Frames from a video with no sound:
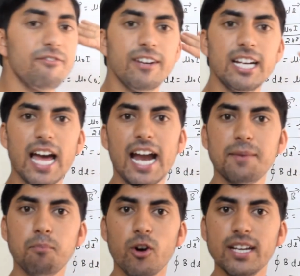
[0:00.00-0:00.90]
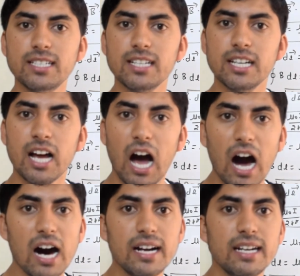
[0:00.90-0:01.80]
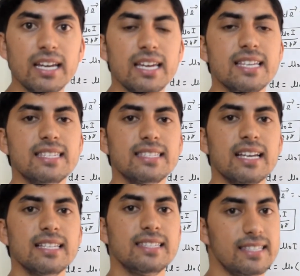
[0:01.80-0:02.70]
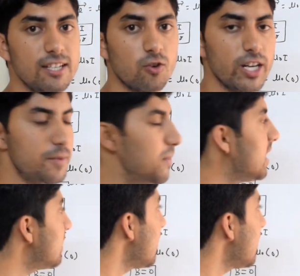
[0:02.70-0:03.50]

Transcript: field at point R is 0. It means